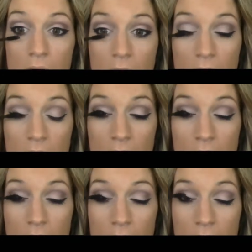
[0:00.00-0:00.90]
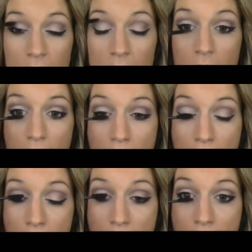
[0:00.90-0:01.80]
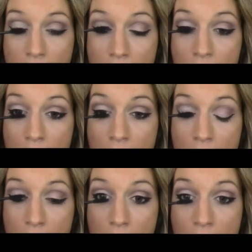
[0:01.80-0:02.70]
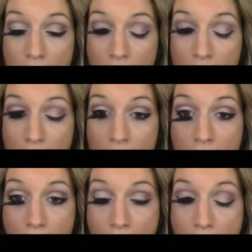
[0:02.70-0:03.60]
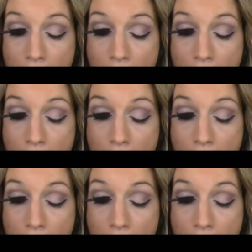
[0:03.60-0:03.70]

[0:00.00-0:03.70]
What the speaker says: No one is speaking in this clip.